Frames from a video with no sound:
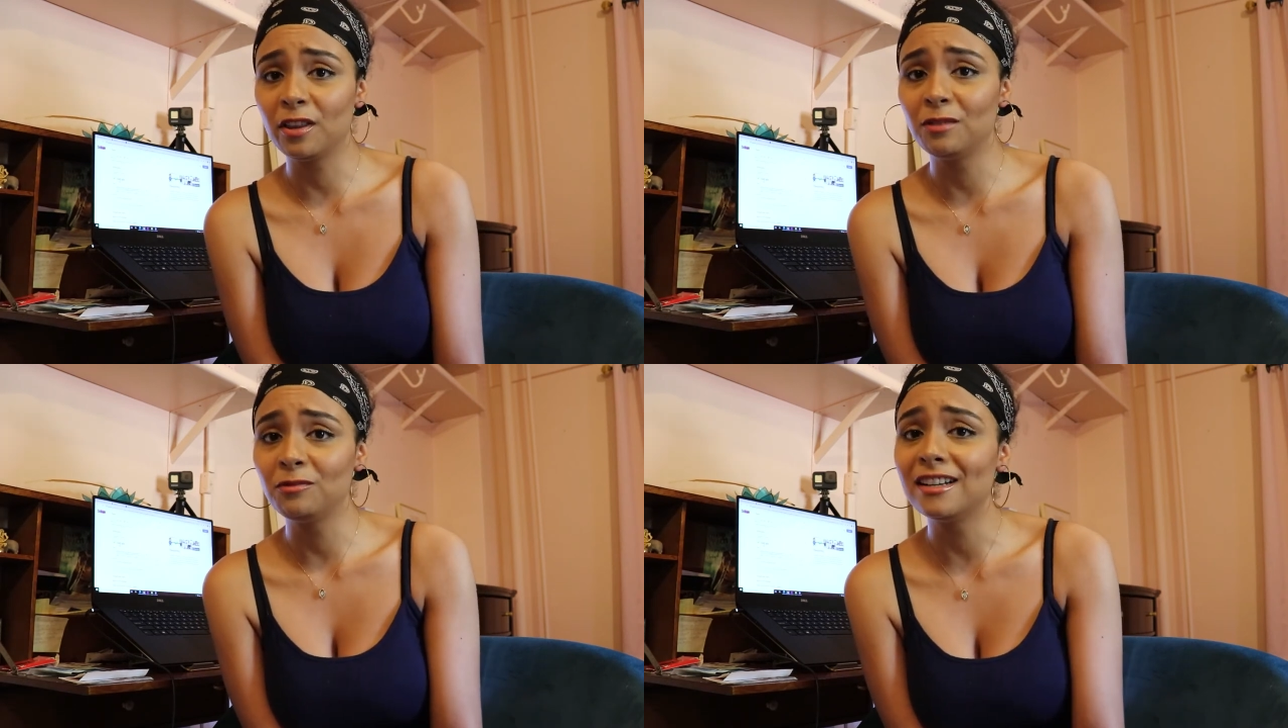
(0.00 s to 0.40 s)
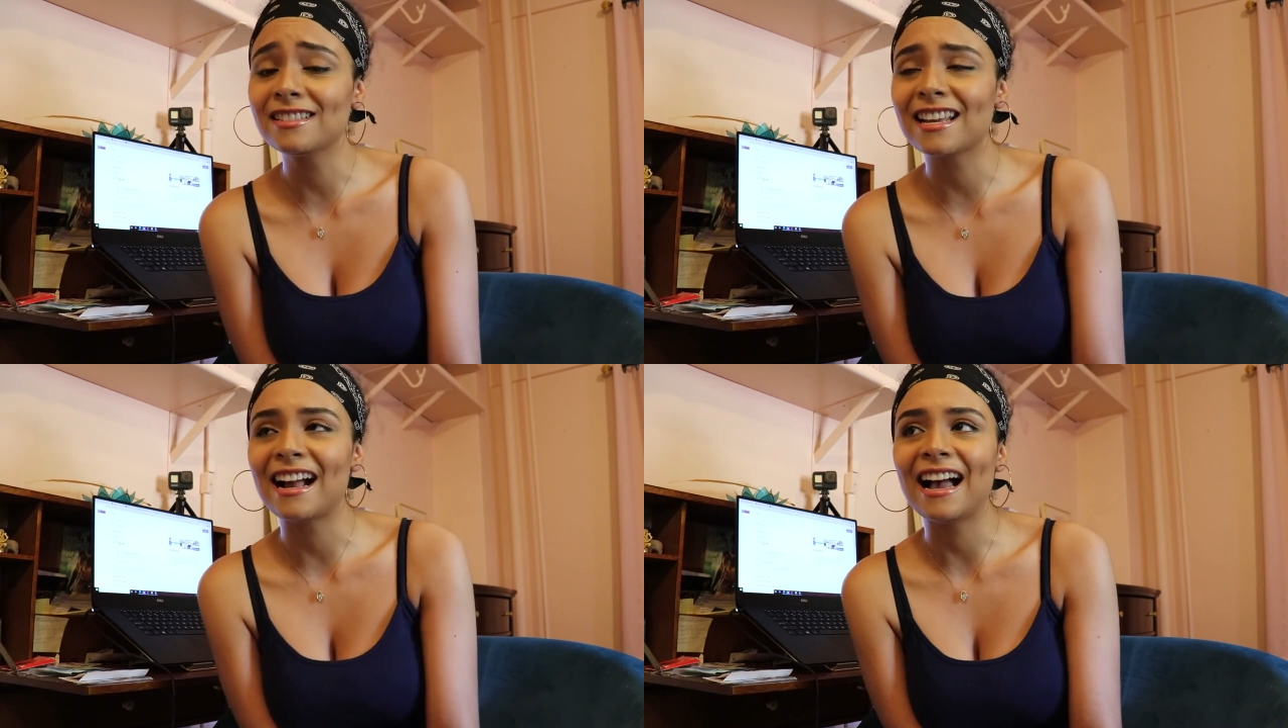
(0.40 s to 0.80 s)
than
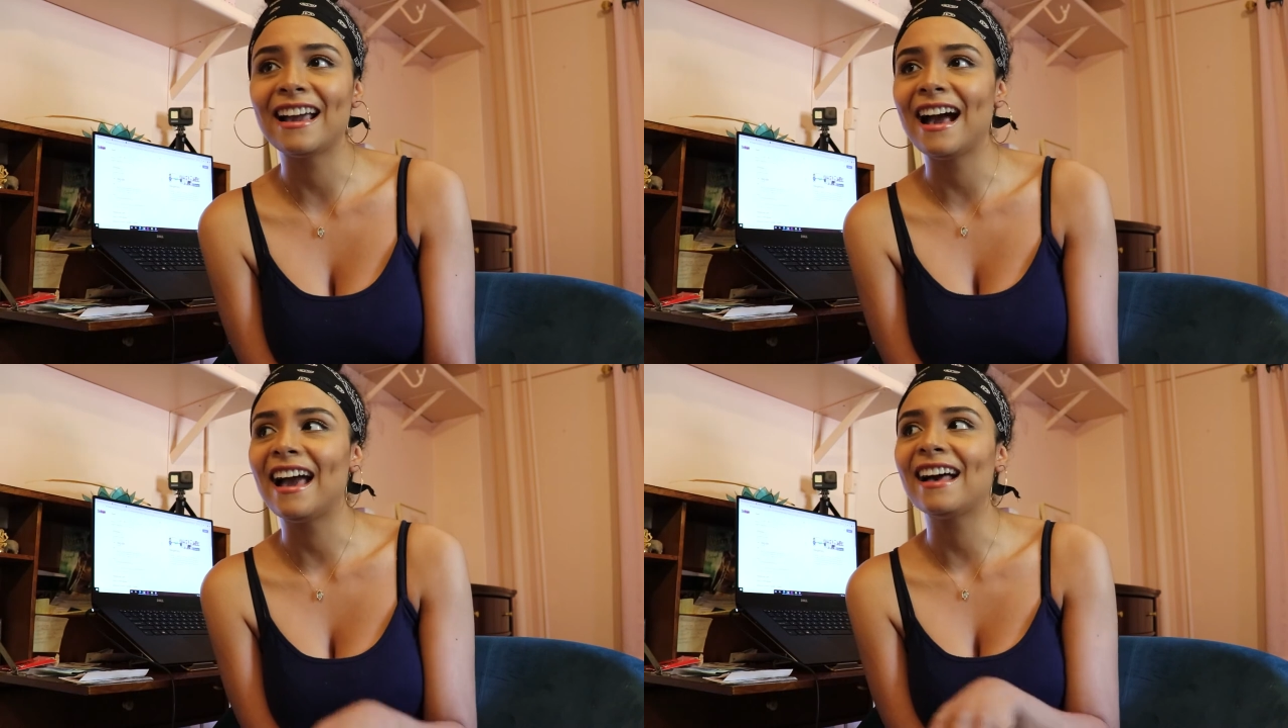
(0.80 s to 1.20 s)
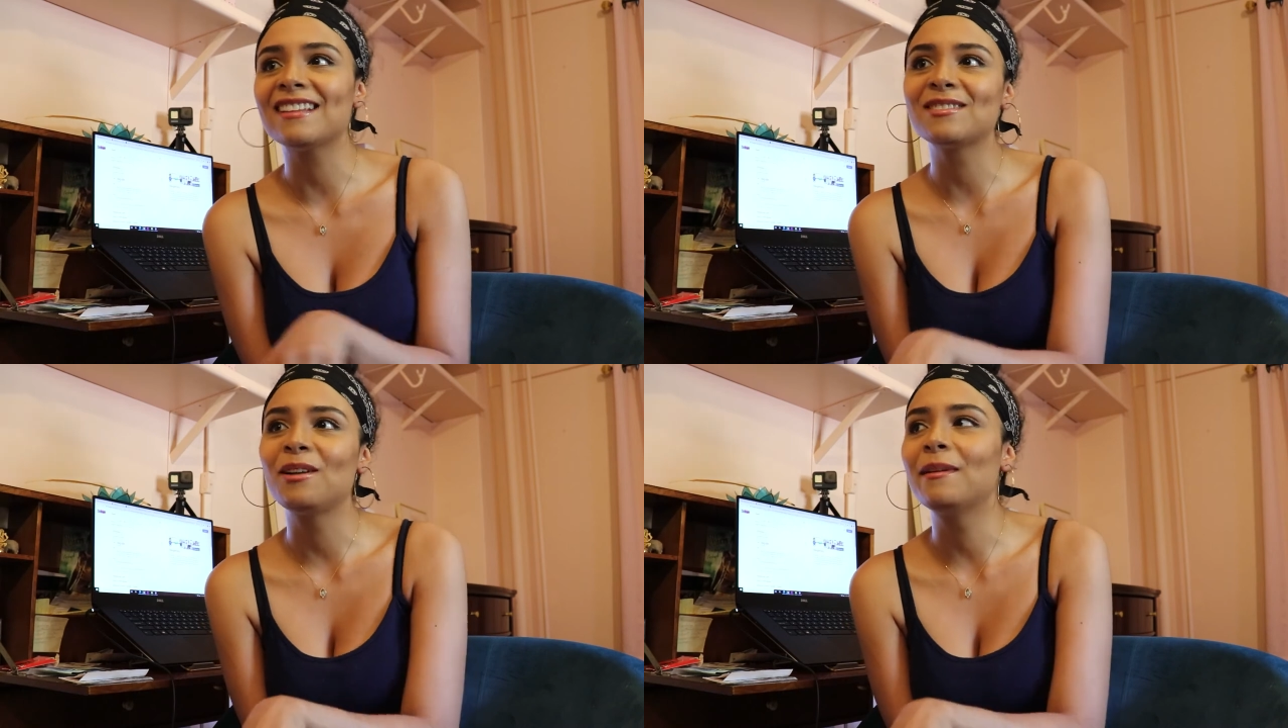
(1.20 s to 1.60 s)
once. Like I, I
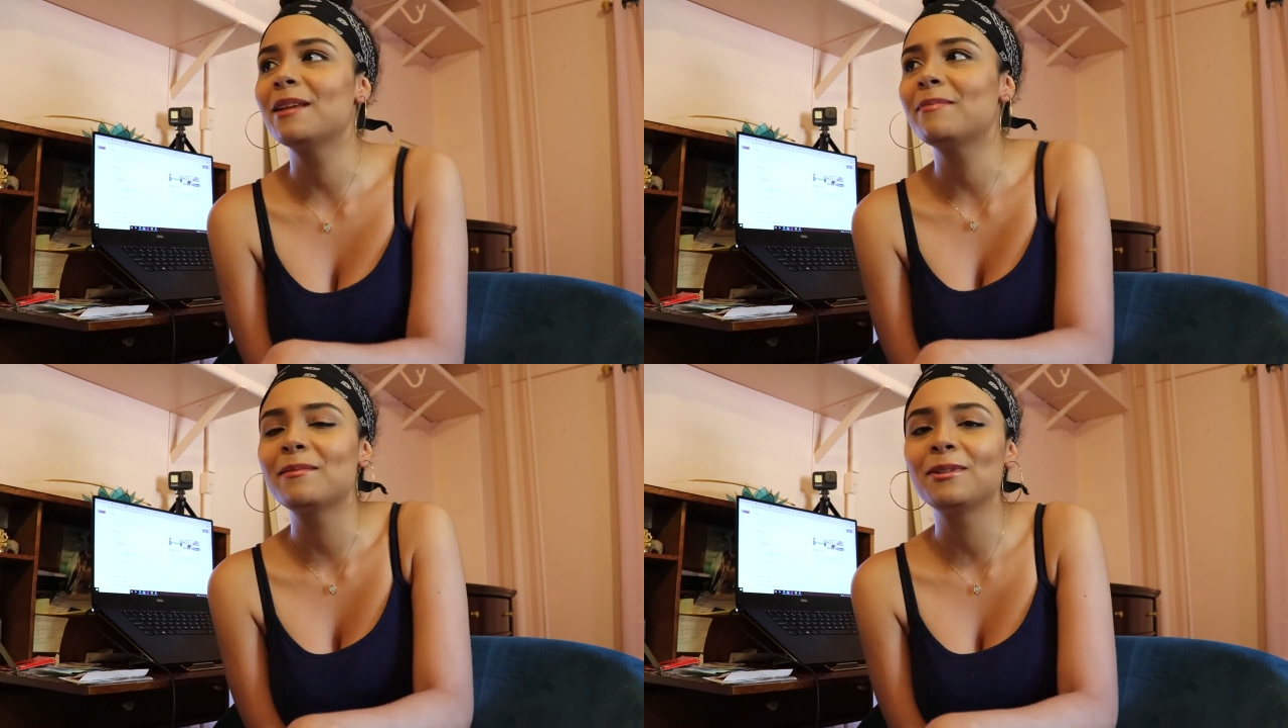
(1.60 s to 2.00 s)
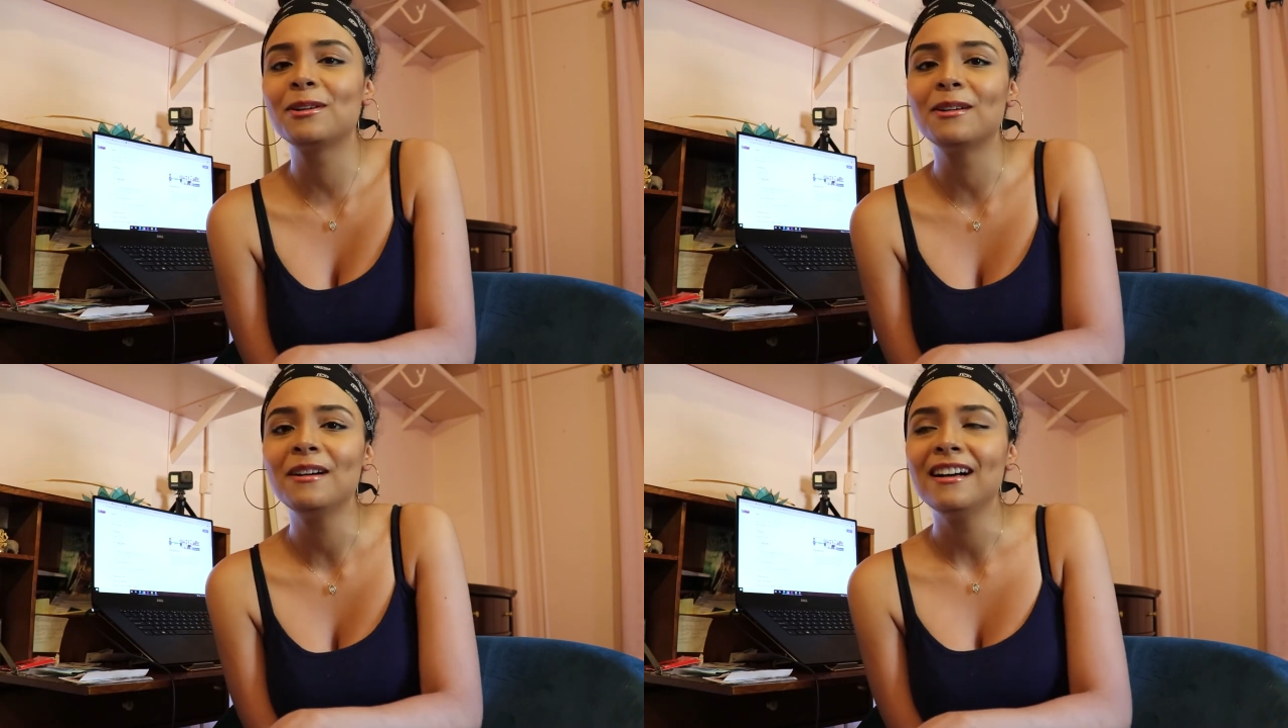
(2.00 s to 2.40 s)
asked so many
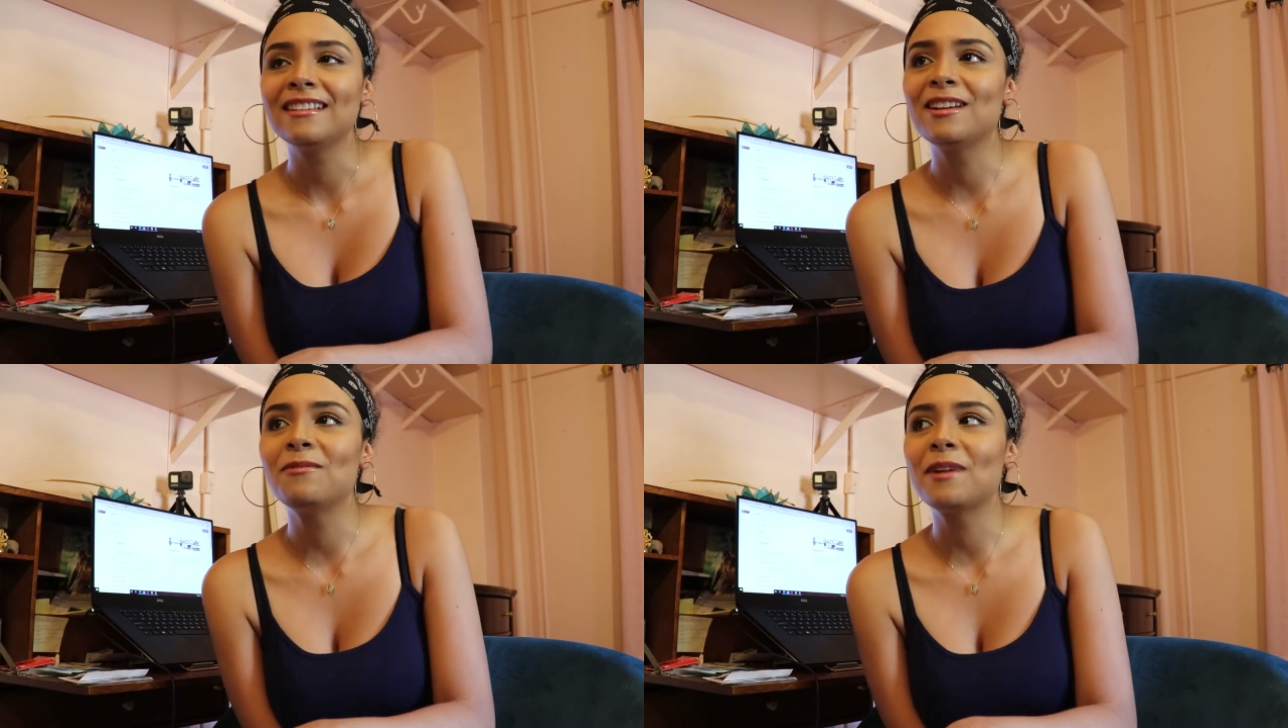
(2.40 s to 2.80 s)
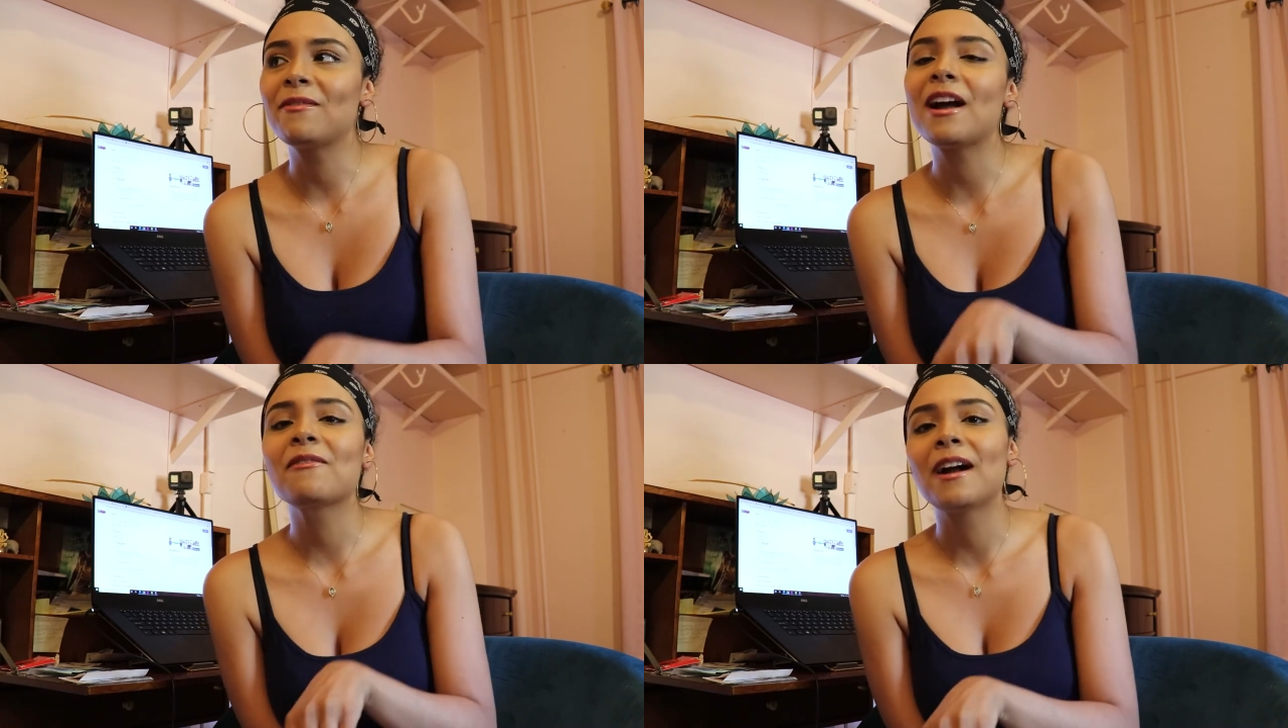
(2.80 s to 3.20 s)
people, you know,
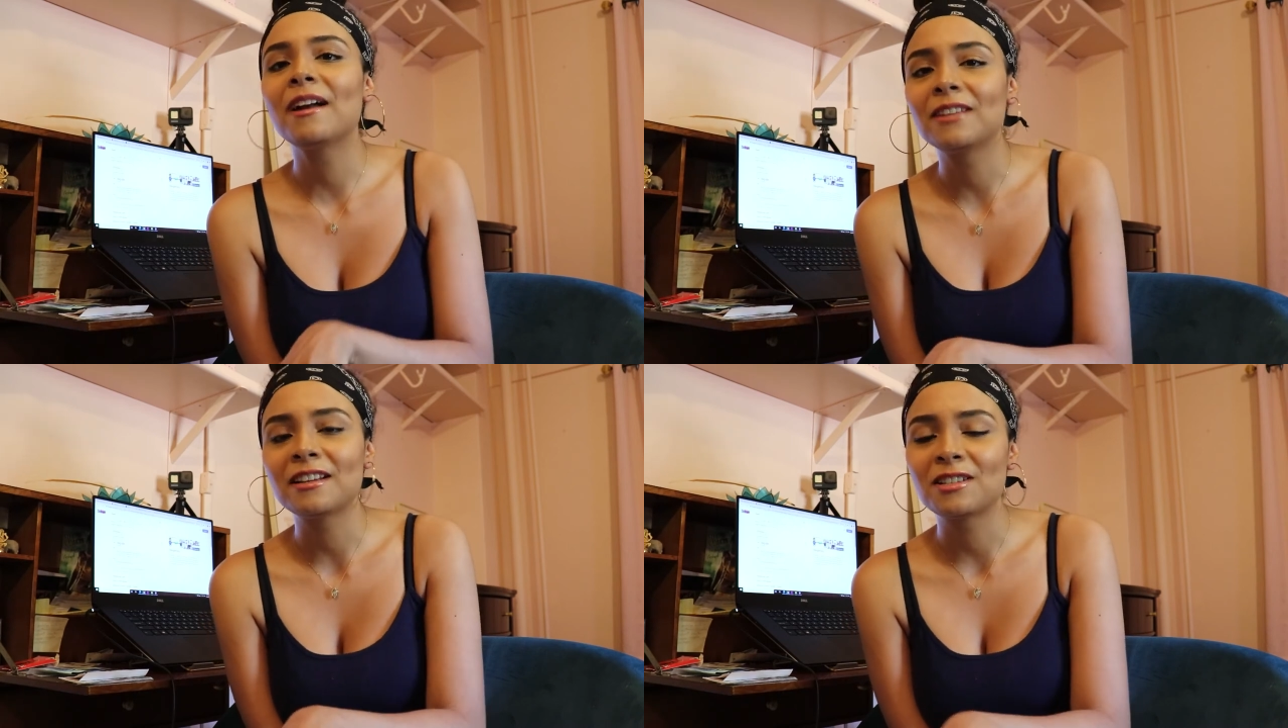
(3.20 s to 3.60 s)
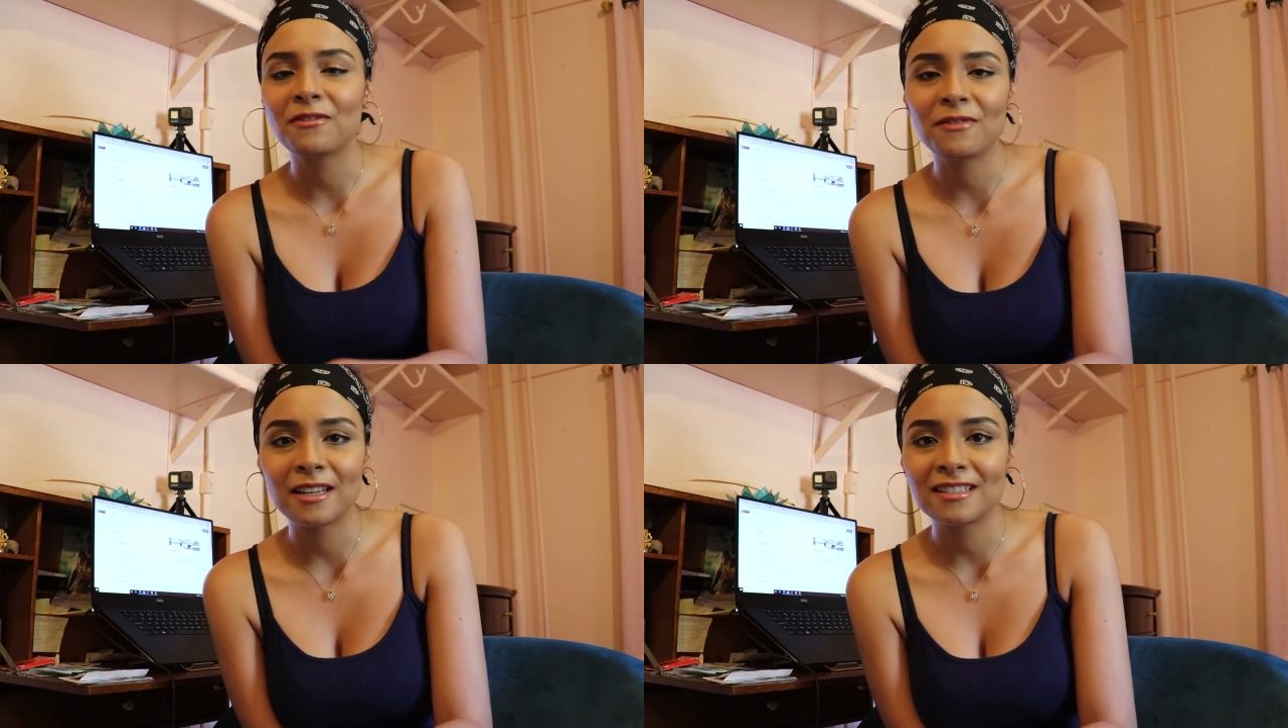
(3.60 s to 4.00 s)
whenever I arrived at a
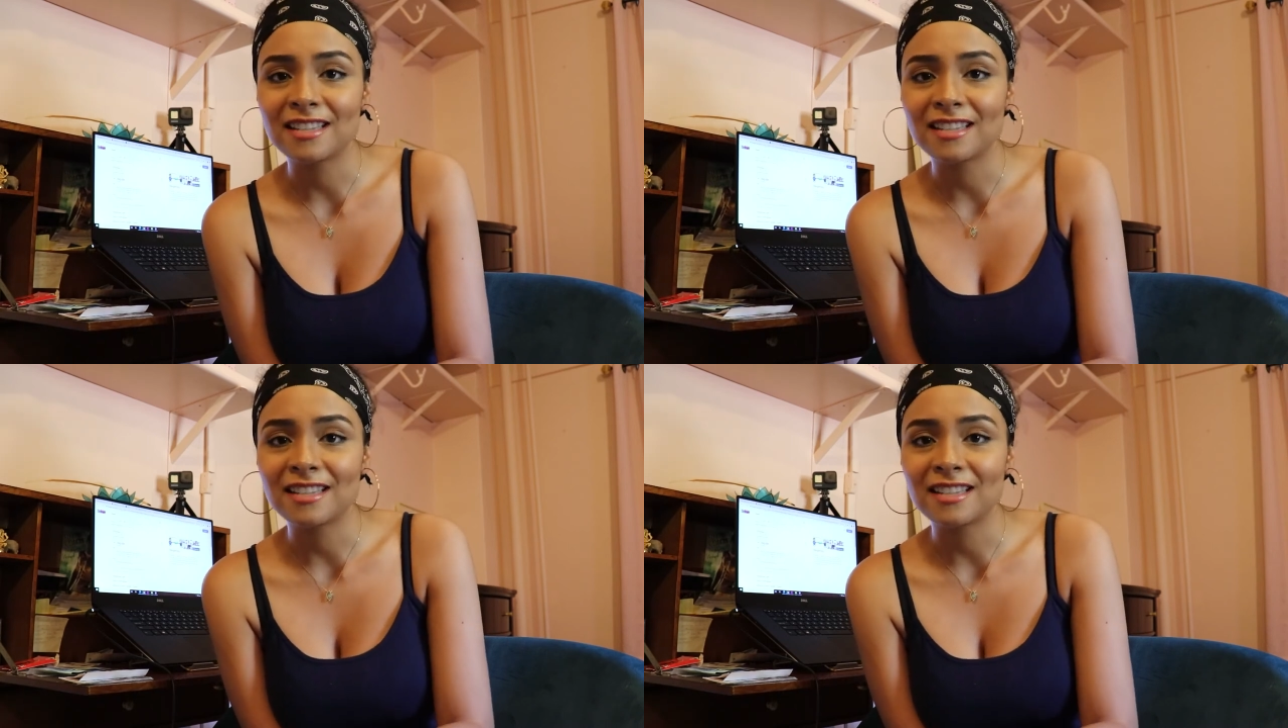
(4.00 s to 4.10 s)
different